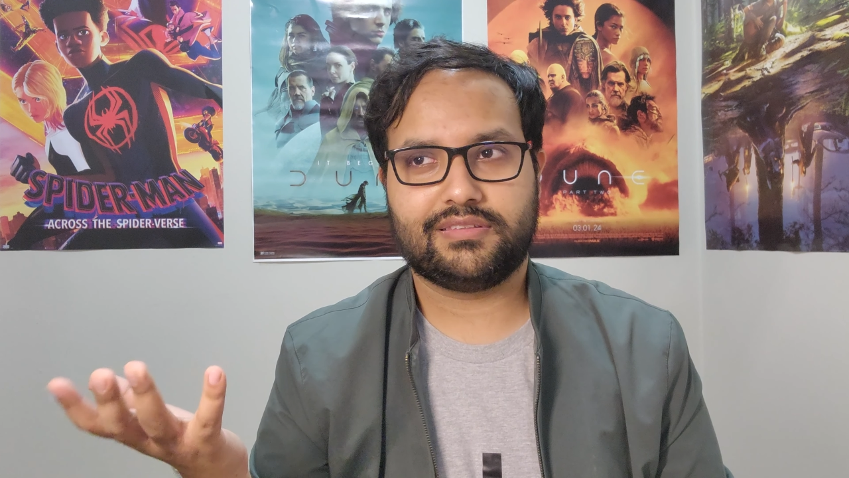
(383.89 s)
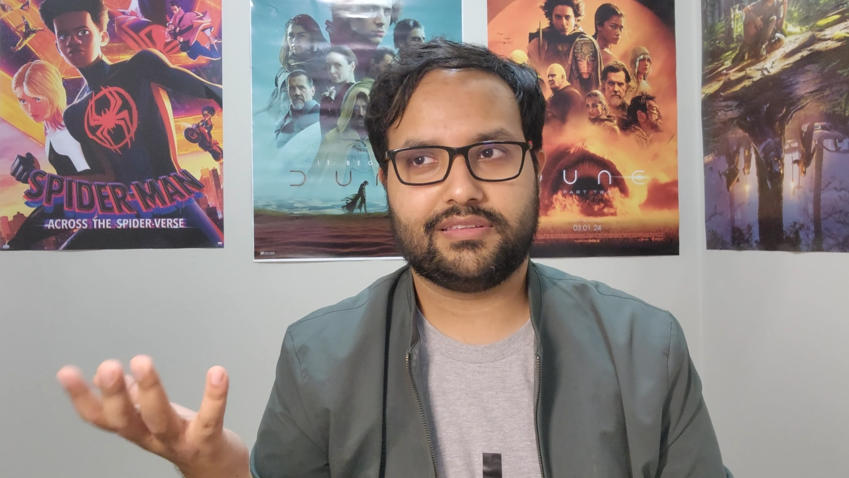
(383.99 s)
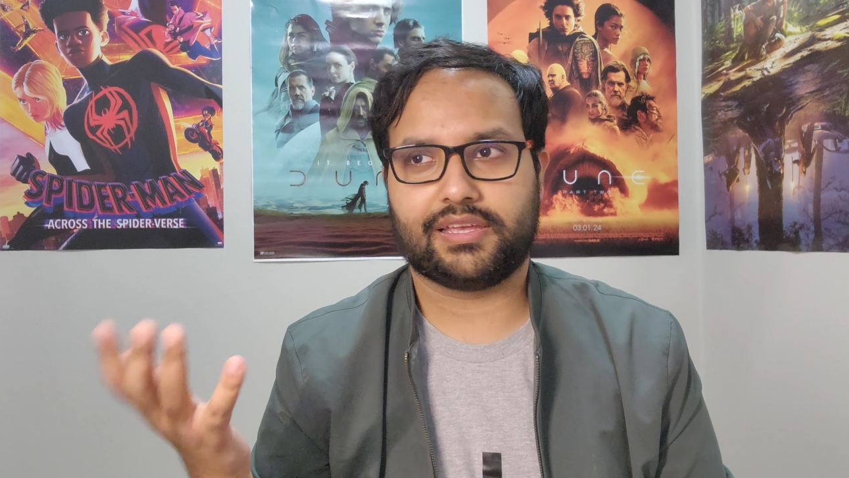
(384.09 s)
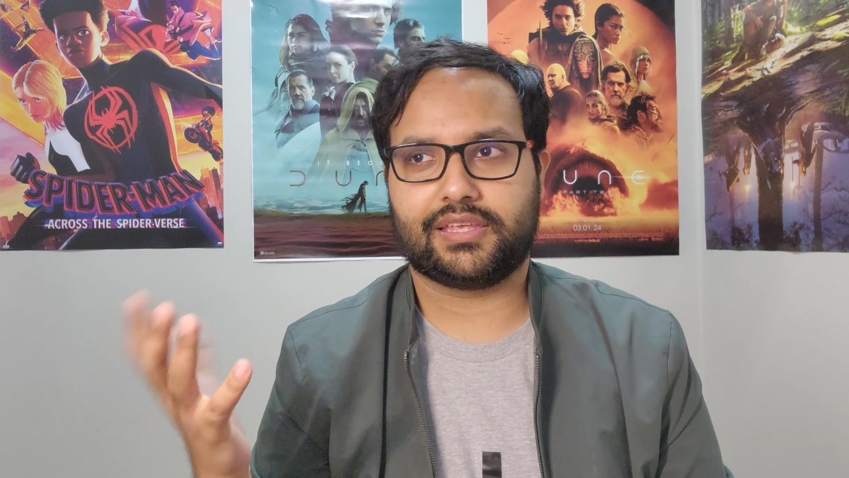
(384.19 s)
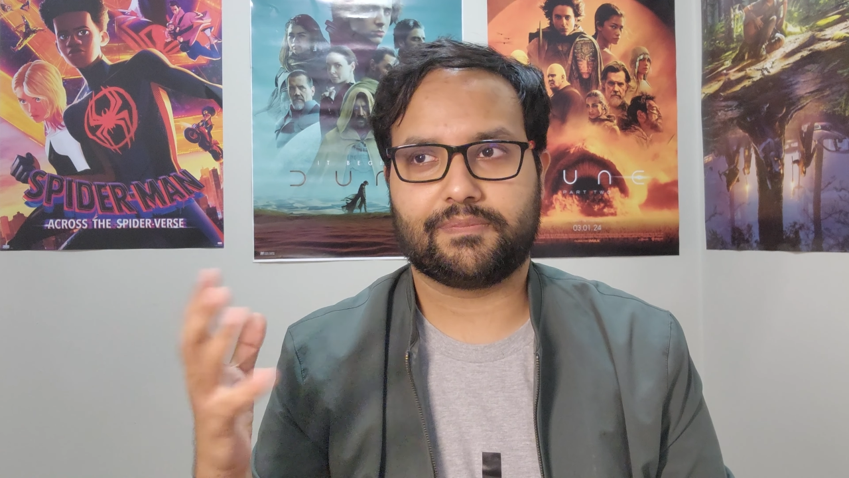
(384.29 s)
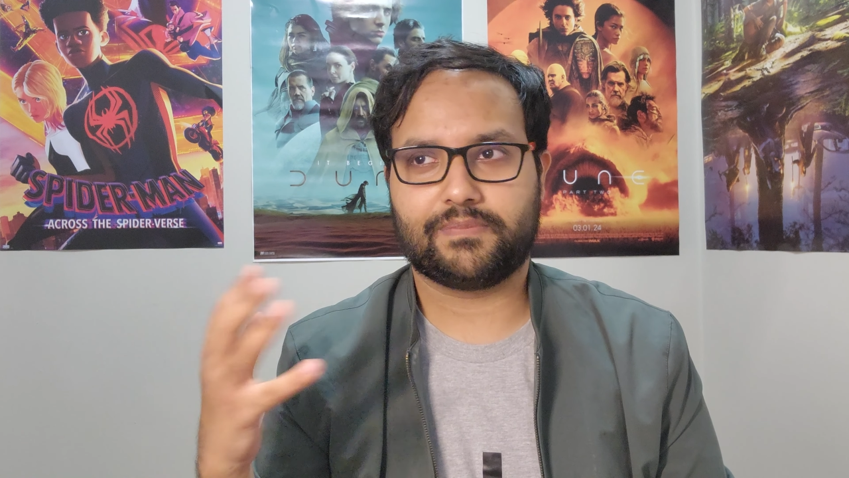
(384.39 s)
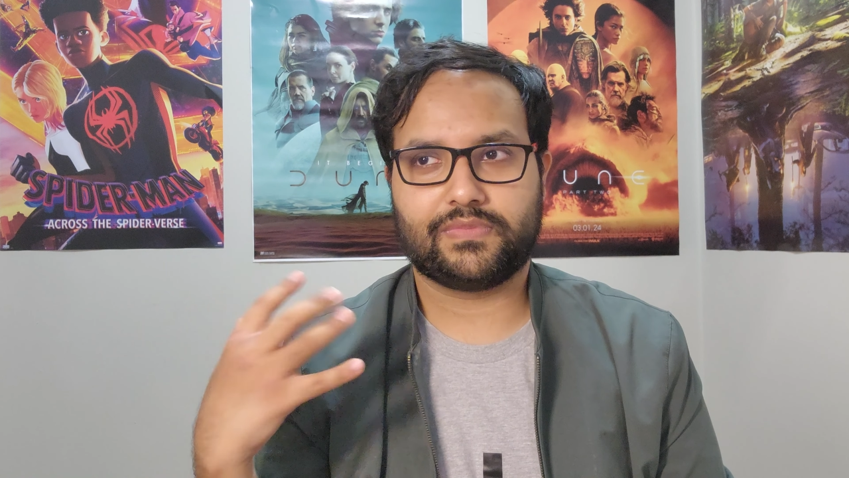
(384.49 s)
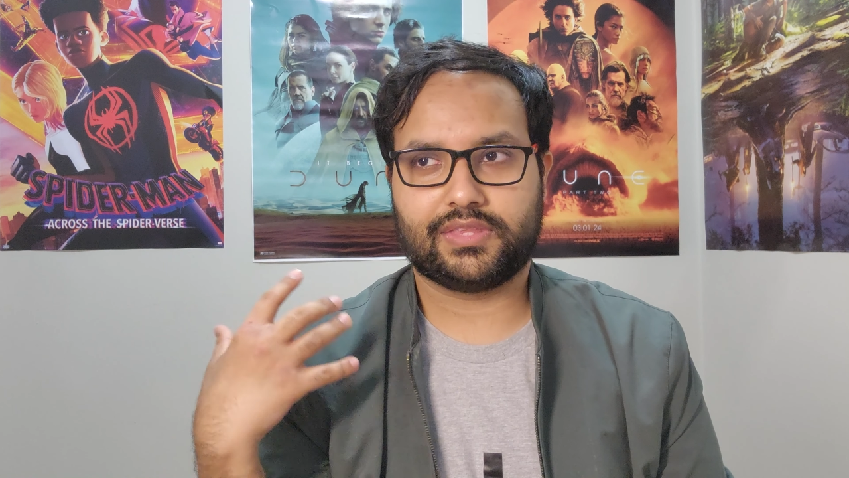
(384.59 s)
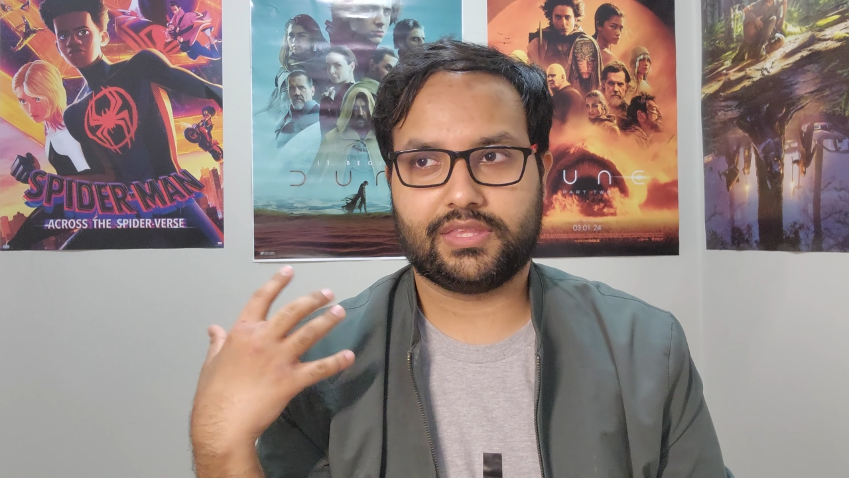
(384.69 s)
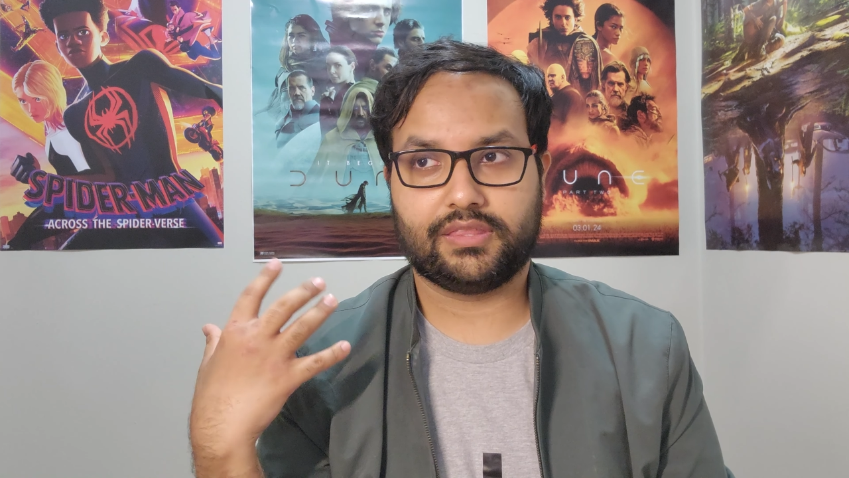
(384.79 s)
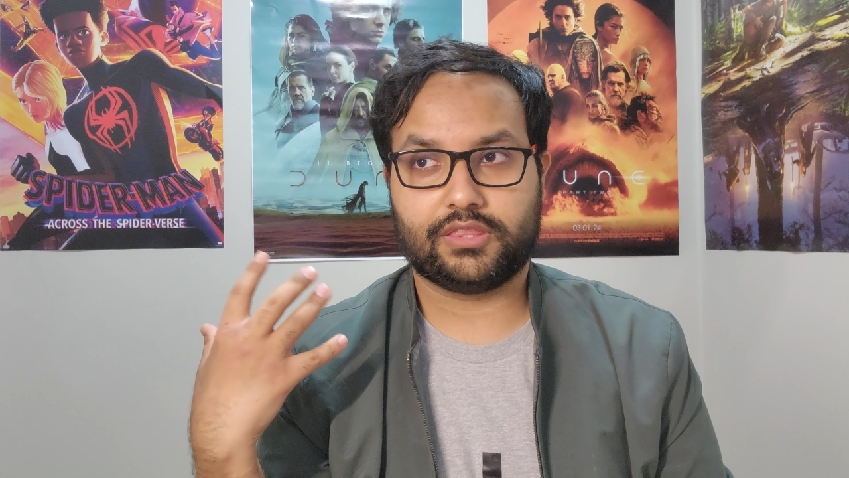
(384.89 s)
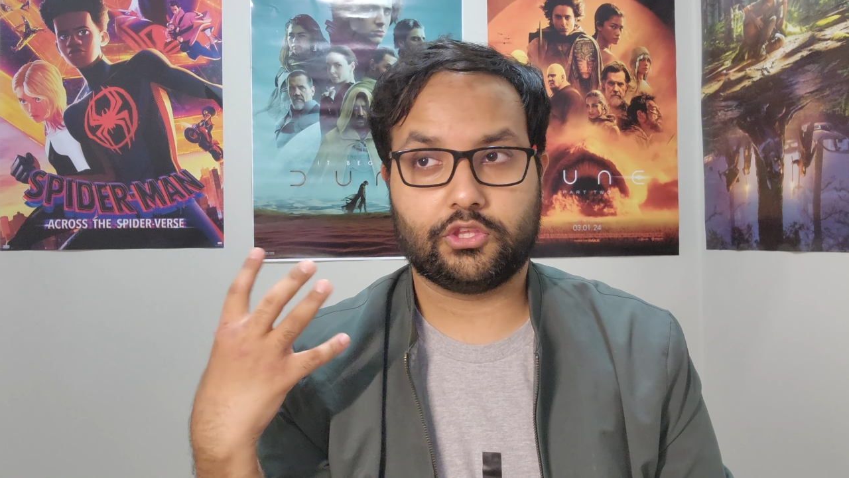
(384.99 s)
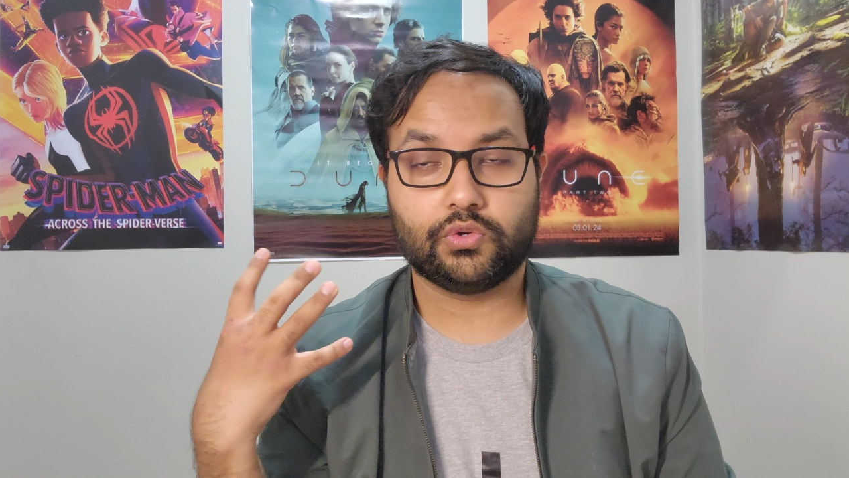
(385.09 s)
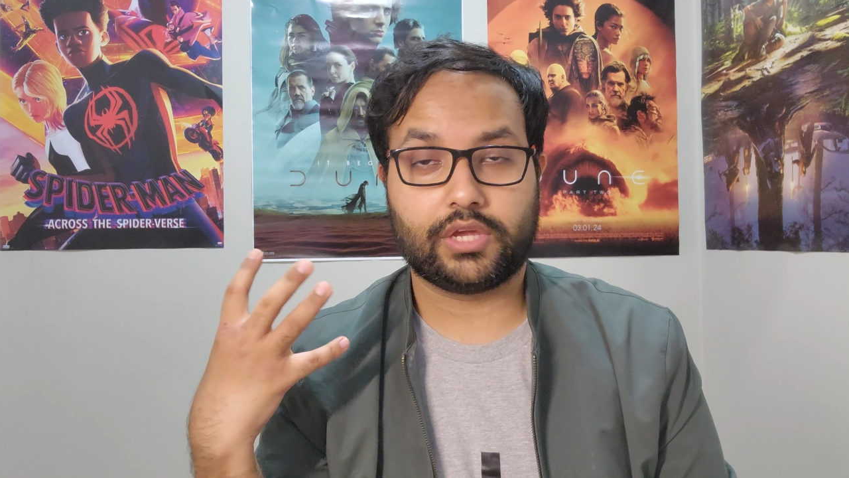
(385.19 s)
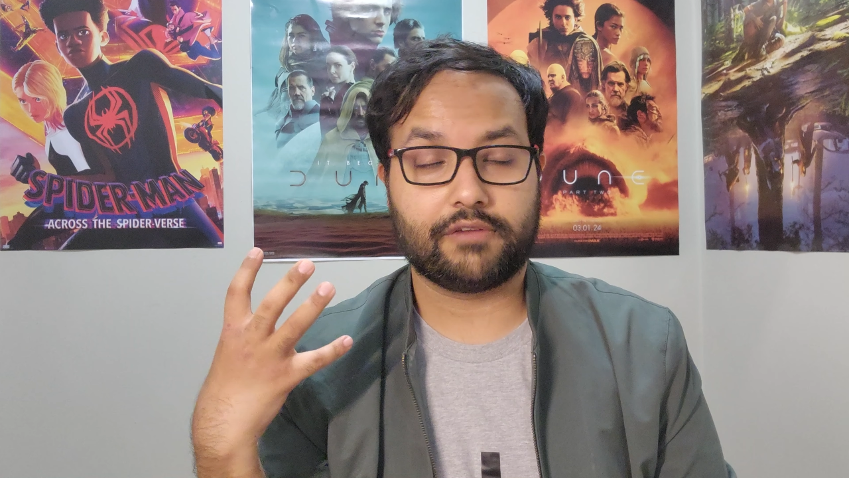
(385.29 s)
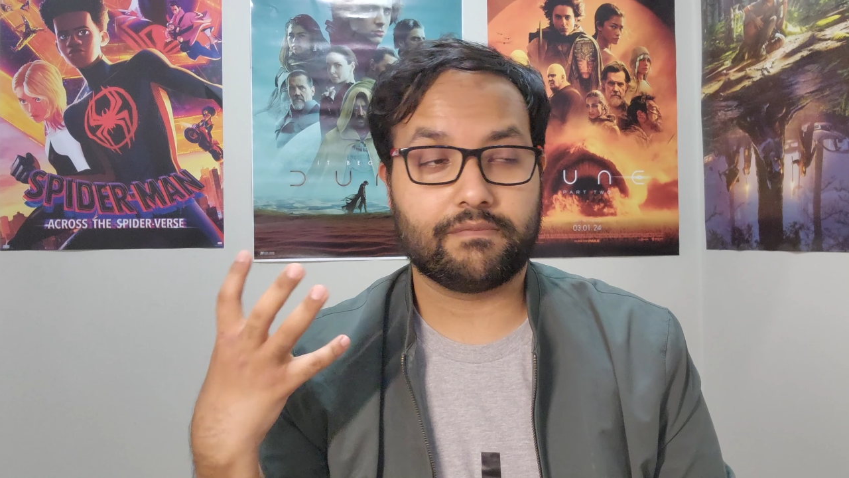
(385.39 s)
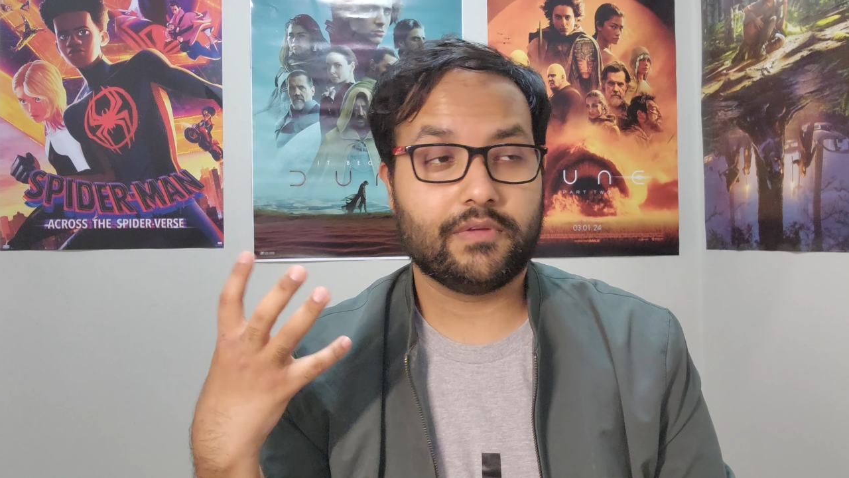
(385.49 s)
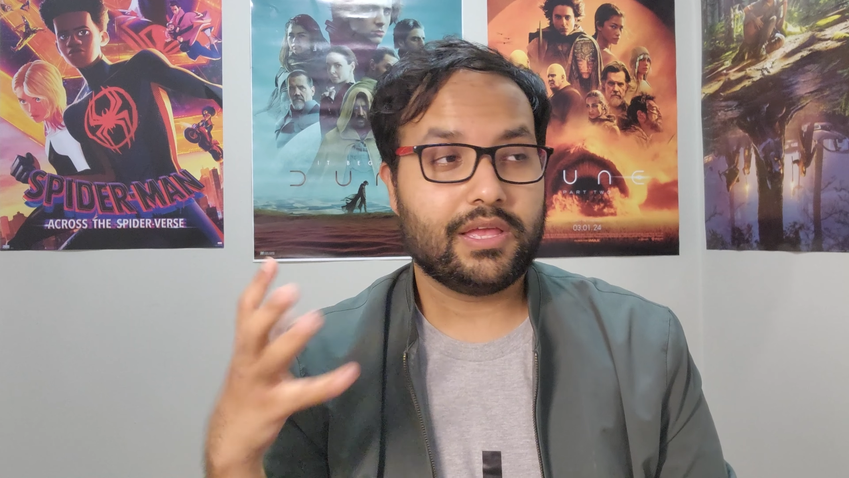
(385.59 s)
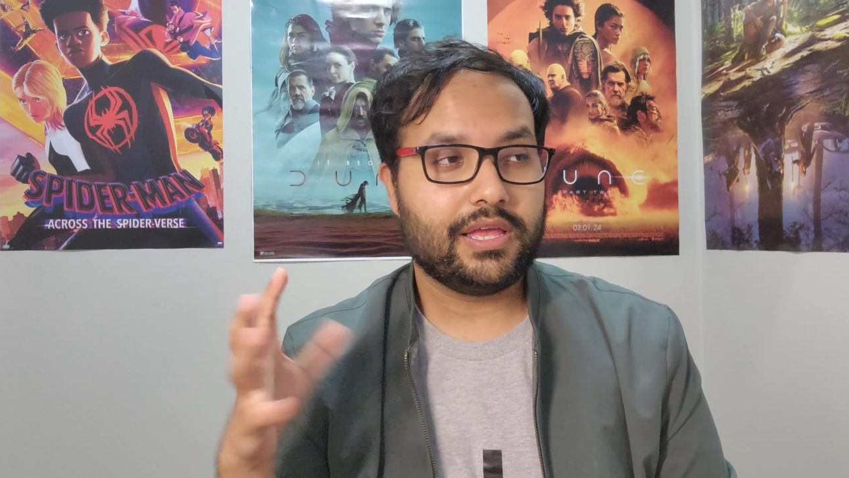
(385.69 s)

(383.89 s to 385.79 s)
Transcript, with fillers: Like, you can.